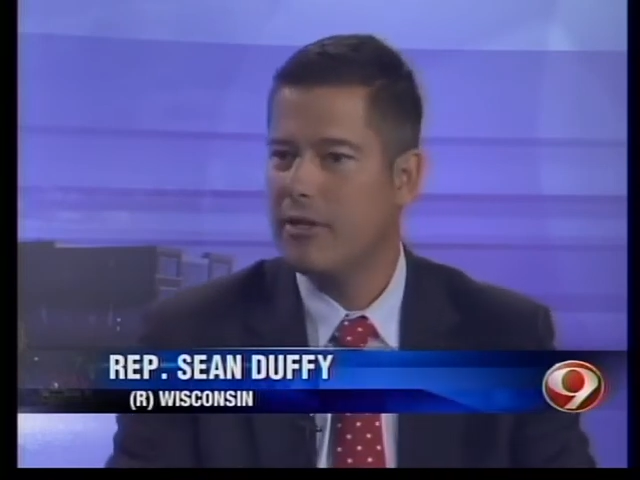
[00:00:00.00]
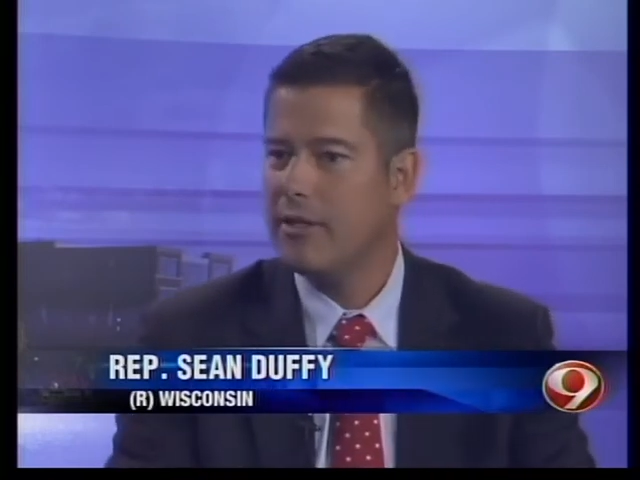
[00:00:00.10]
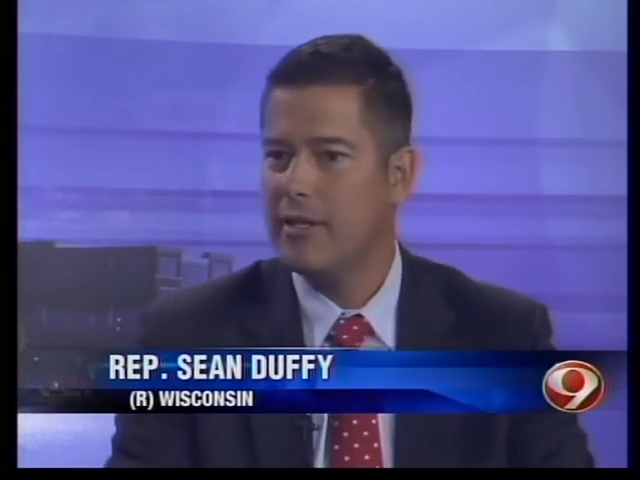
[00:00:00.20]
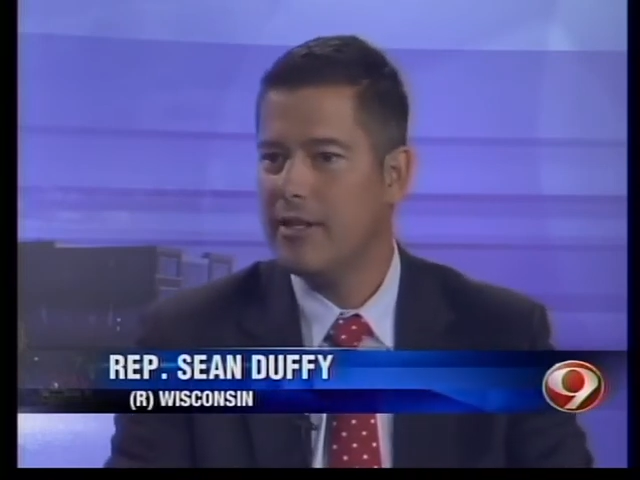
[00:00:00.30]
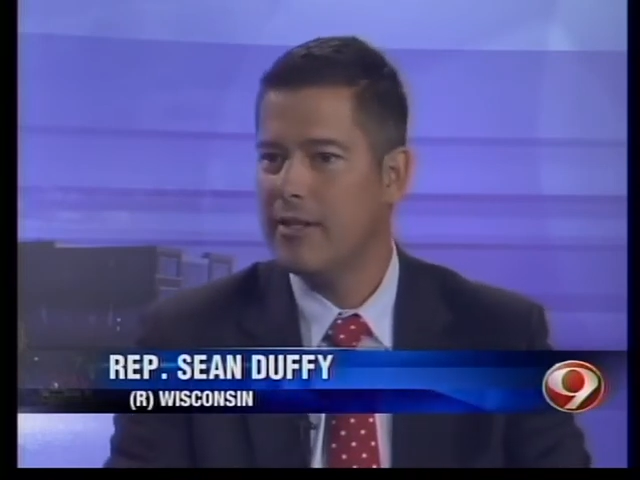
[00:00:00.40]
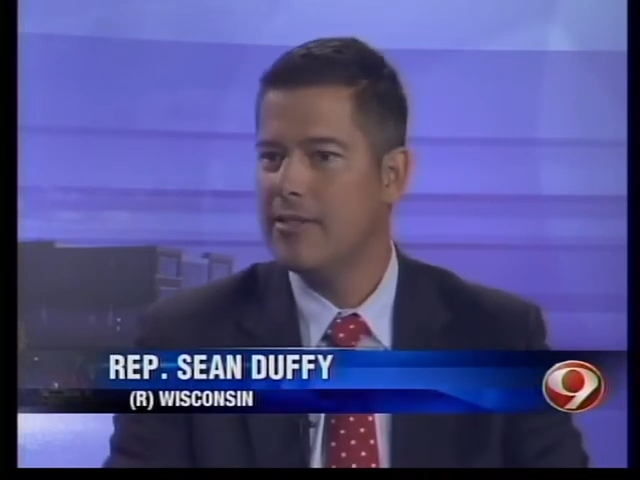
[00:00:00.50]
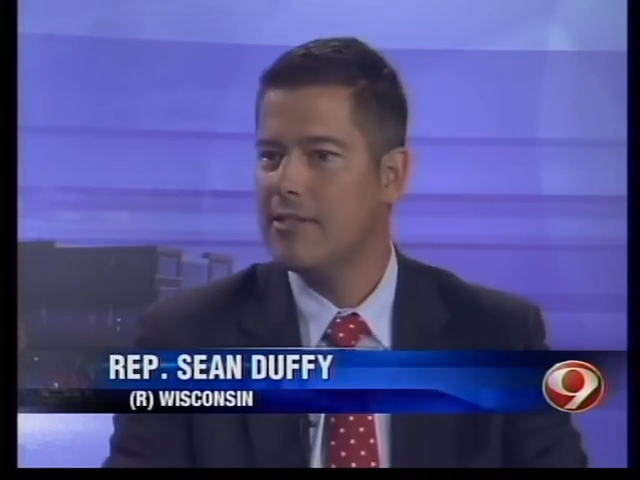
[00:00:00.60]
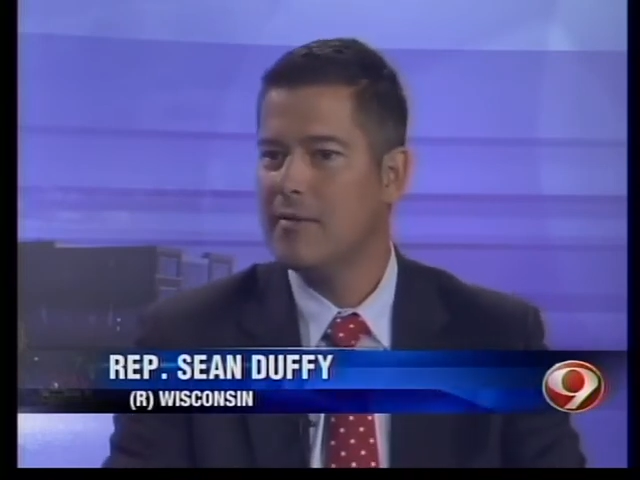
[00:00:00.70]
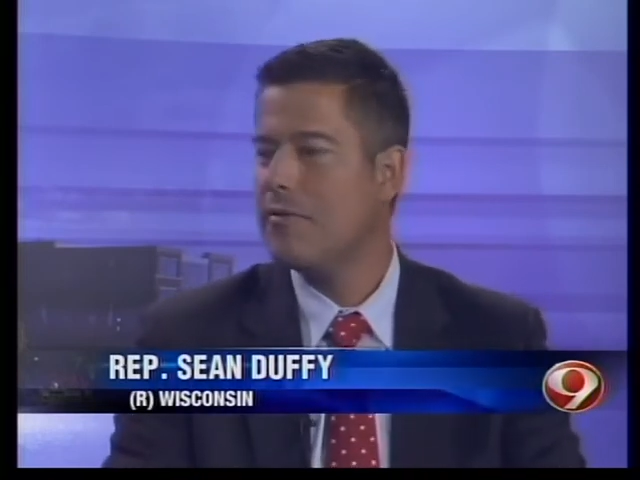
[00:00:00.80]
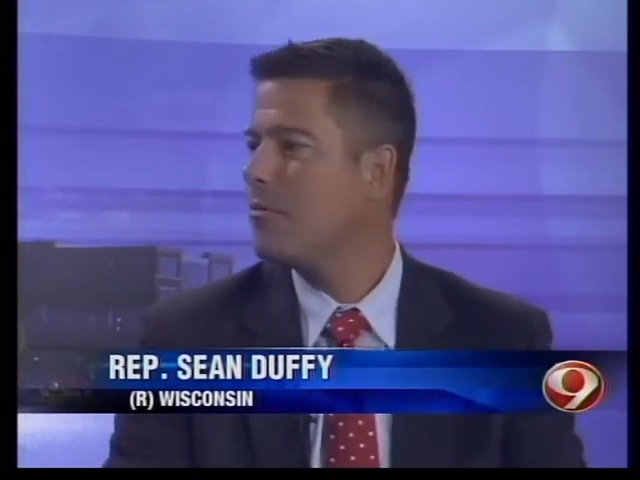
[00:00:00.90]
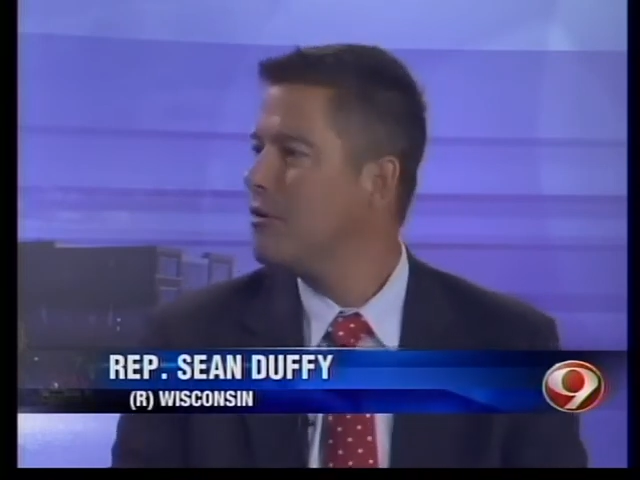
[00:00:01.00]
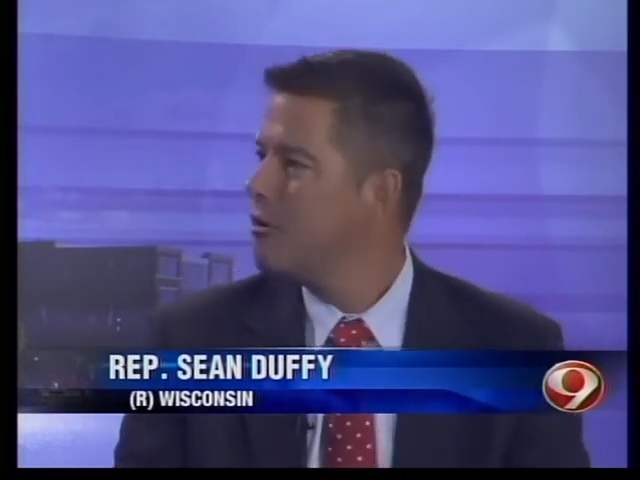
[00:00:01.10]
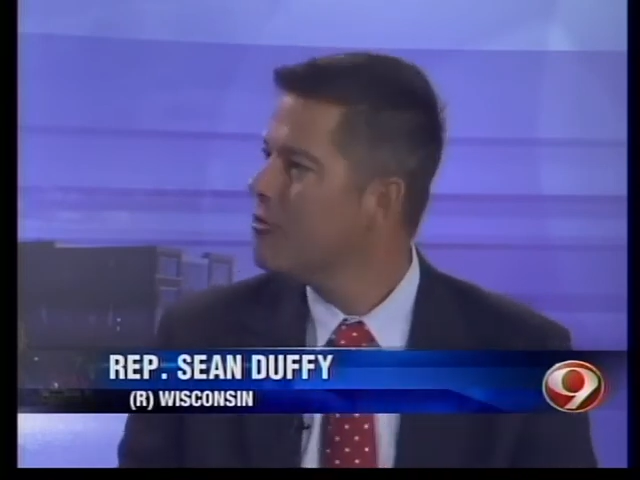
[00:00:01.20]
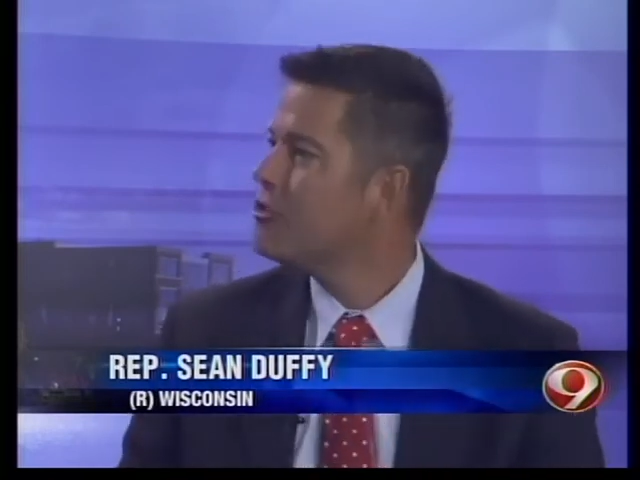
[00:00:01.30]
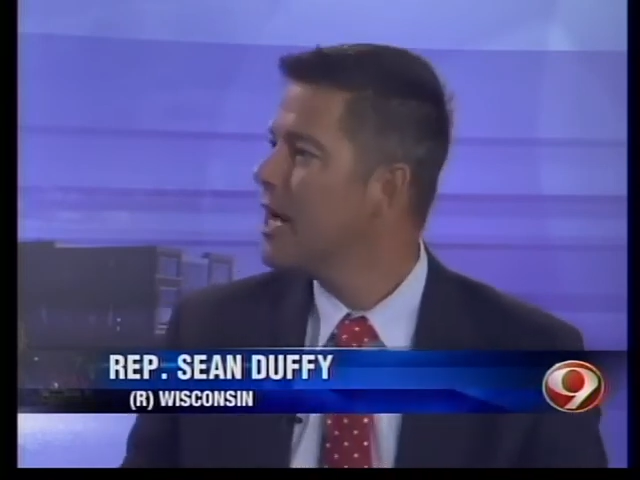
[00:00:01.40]
And some of them aren't
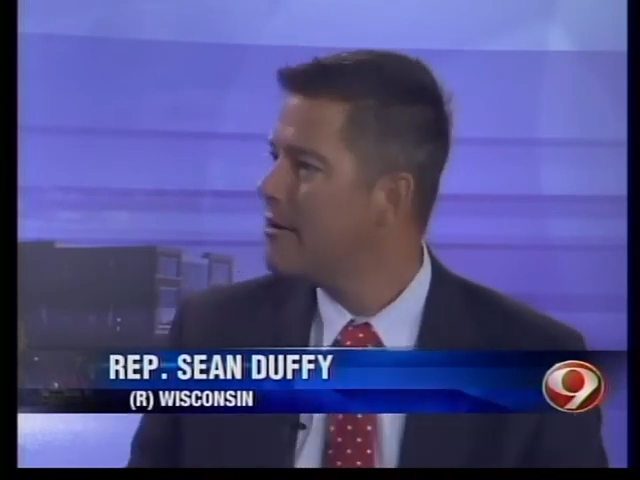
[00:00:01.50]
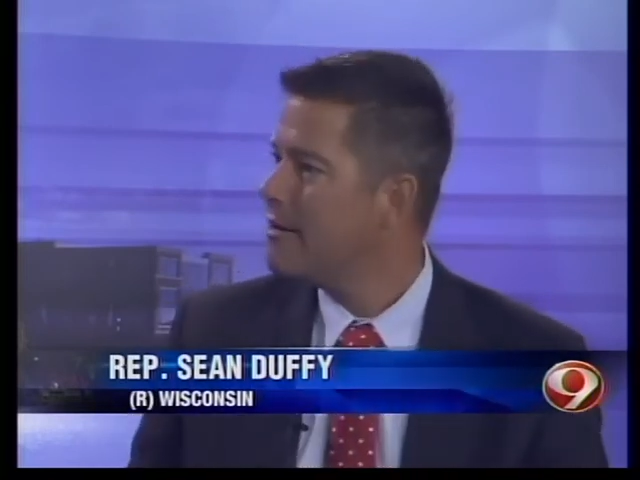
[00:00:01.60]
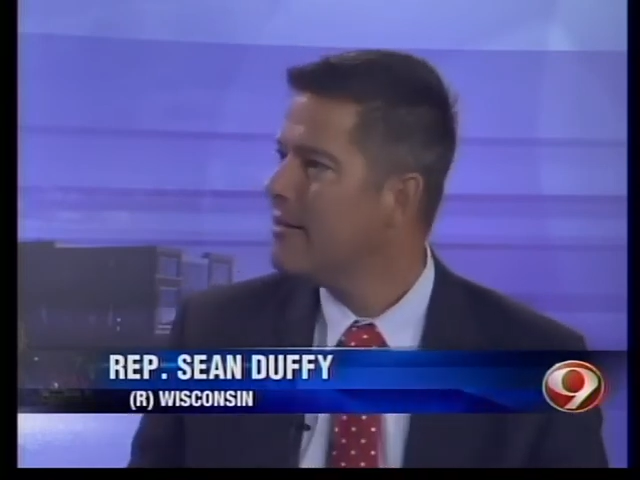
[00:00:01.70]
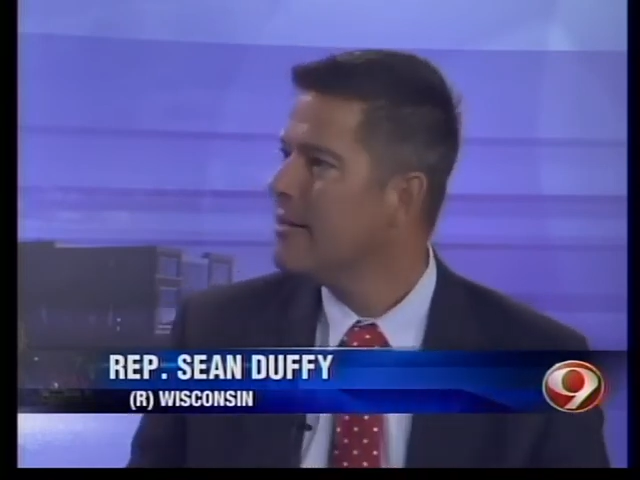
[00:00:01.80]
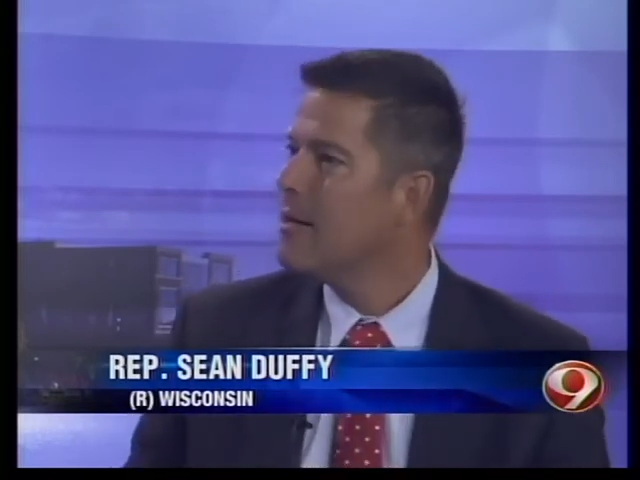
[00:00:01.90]
earth-shattering,